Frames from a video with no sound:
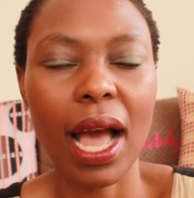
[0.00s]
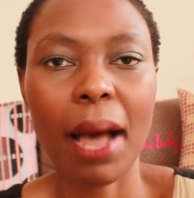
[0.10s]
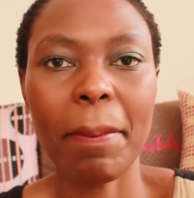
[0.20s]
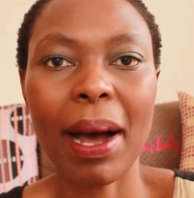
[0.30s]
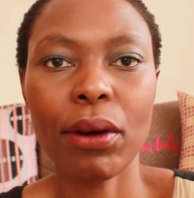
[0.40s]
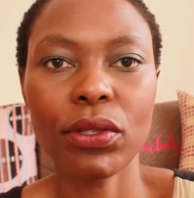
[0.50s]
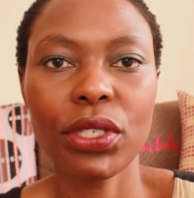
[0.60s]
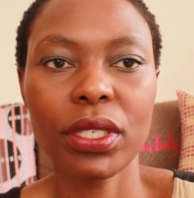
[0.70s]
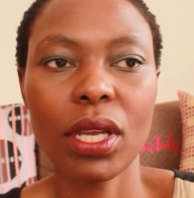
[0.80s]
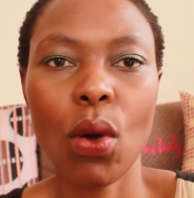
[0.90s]

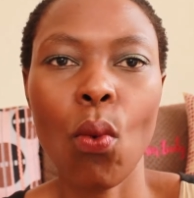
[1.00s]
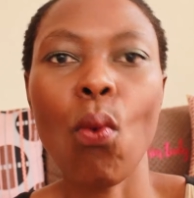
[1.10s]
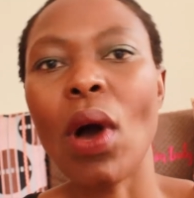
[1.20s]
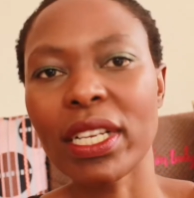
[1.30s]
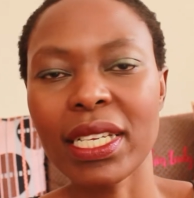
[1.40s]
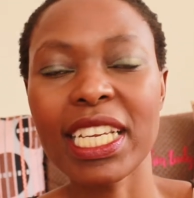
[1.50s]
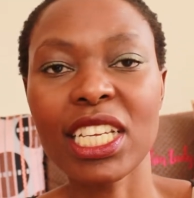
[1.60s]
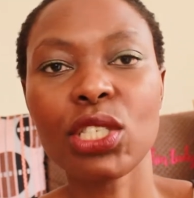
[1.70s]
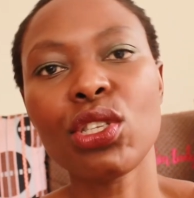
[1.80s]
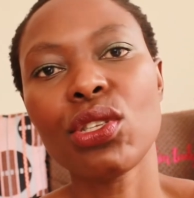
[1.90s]
about what
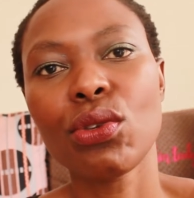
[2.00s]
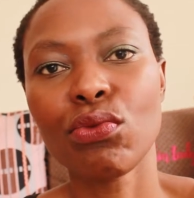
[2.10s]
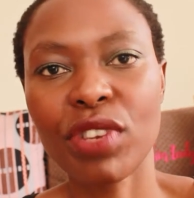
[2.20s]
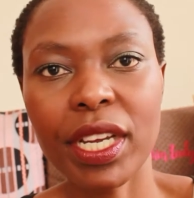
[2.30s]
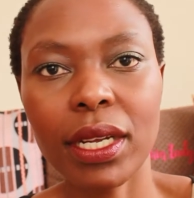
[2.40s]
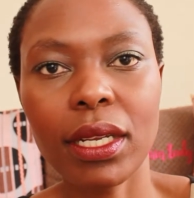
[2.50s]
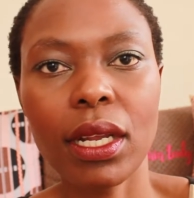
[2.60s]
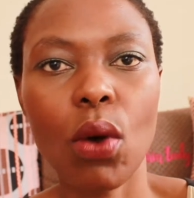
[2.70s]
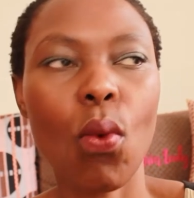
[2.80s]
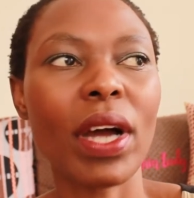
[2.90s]
is real
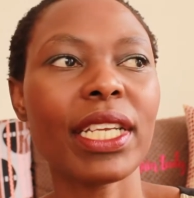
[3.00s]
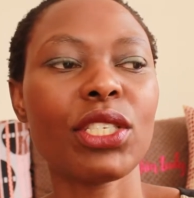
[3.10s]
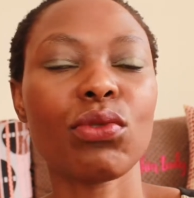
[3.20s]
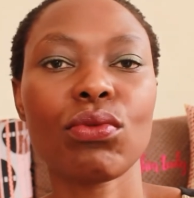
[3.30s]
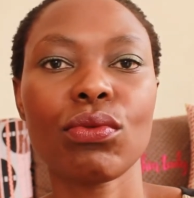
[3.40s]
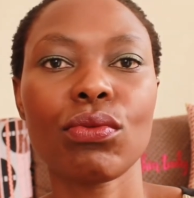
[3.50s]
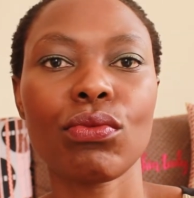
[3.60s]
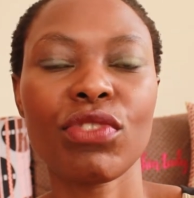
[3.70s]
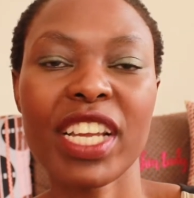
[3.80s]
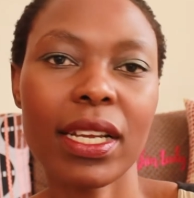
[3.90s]
what is
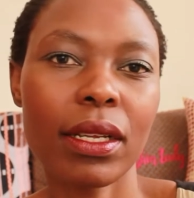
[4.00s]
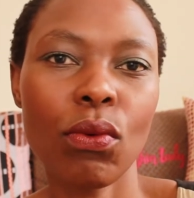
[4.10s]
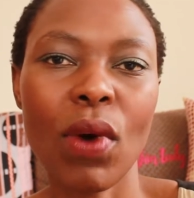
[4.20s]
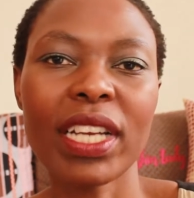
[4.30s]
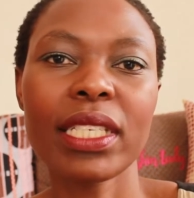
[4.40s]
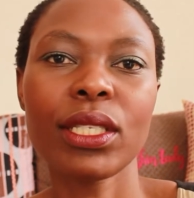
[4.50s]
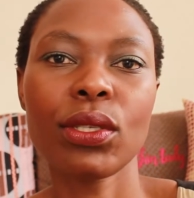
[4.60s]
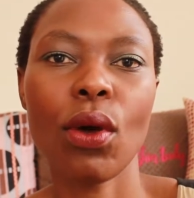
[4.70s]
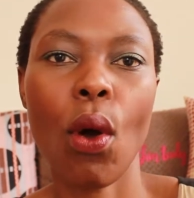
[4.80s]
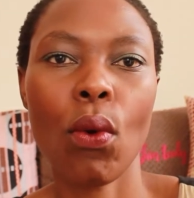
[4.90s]
real what
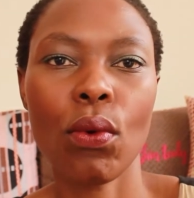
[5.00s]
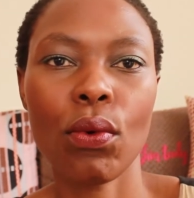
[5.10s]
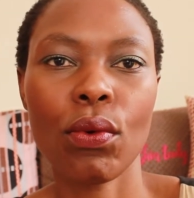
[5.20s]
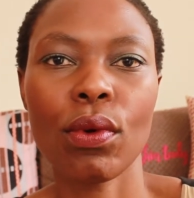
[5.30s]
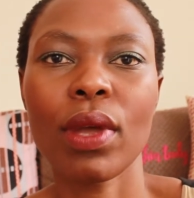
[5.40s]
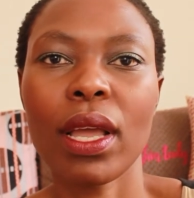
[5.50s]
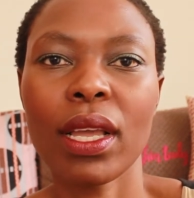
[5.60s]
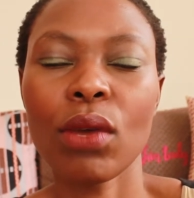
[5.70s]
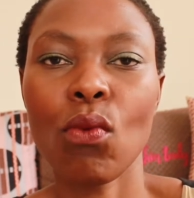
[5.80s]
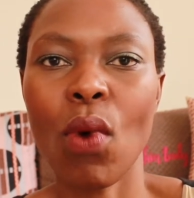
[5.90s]
is
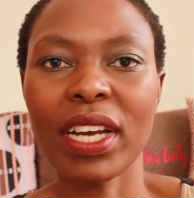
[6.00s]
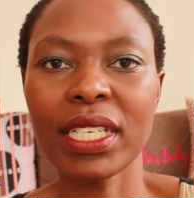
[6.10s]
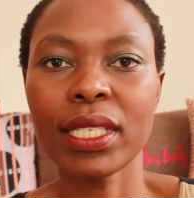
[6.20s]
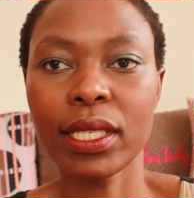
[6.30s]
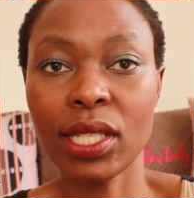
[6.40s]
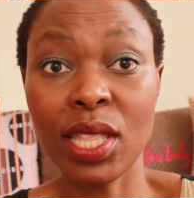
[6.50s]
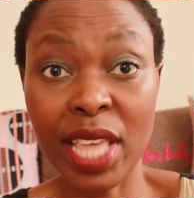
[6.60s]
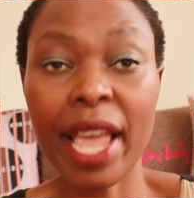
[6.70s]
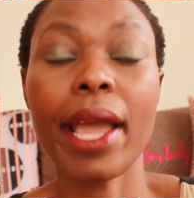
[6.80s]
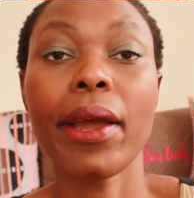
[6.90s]
what is
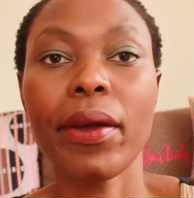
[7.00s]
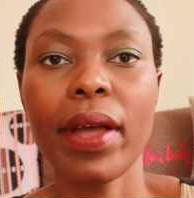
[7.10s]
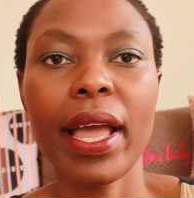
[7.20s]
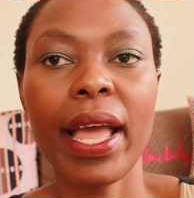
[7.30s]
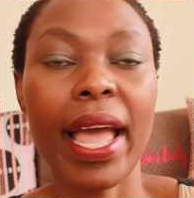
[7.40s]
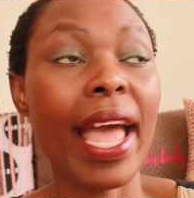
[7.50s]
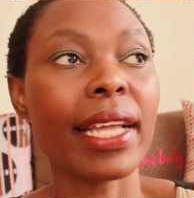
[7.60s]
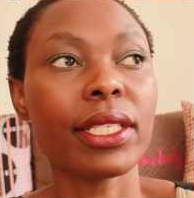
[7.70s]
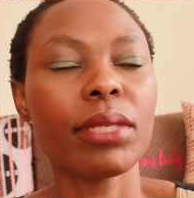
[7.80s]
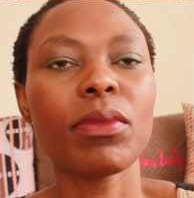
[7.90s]
there
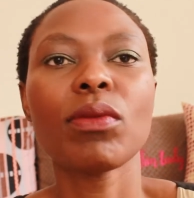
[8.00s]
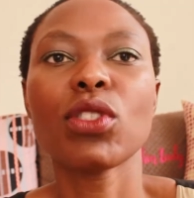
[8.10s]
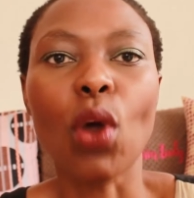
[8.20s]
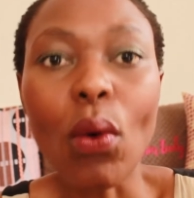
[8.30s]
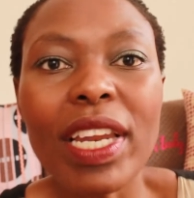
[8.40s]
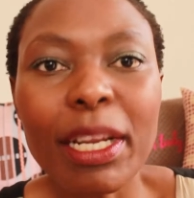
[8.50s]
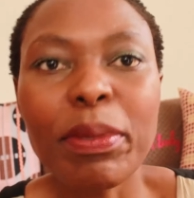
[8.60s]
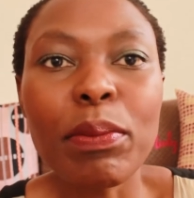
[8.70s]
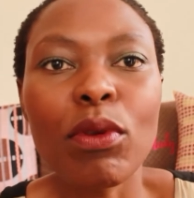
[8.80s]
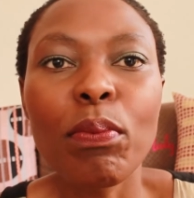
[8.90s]
and don't let
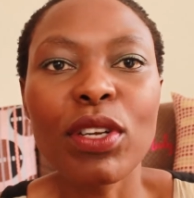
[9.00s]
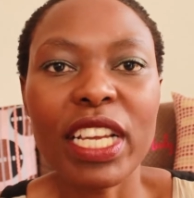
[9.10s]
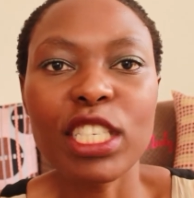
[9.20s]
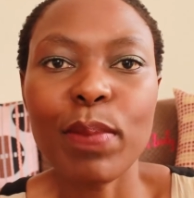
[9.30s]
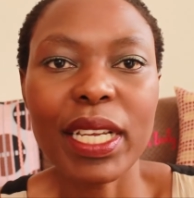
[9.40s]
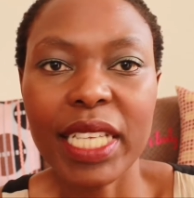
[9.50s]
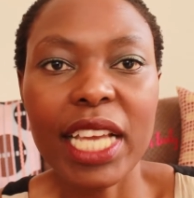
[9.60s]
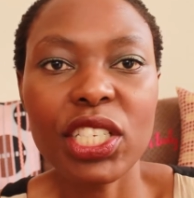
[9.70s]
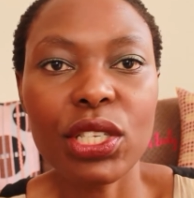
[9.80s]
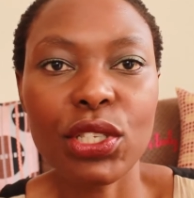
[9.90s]
people put
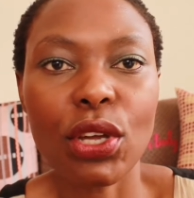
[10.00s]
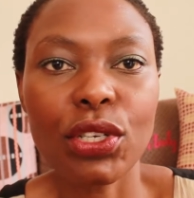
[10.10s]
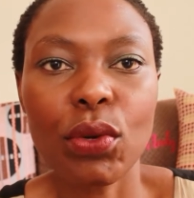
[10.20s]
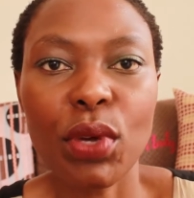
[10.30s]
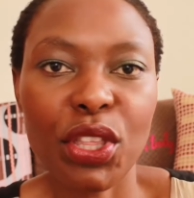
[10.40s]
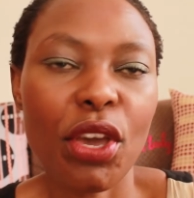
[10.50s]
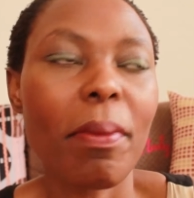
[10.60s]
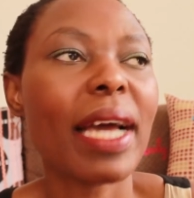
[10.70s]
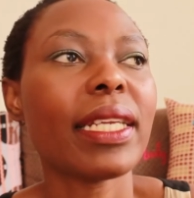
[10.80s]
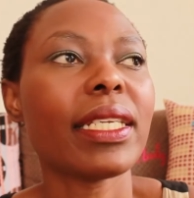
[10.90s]
expectations on you with your
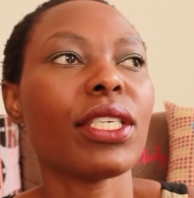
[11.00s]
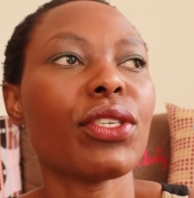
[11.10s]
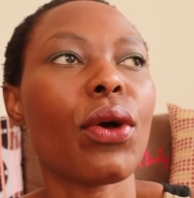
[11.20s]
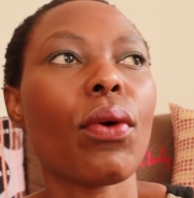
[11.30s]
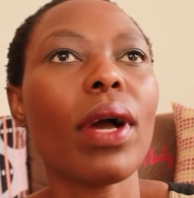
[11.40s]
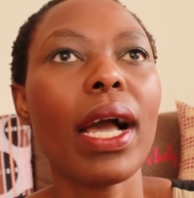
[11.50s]
money you know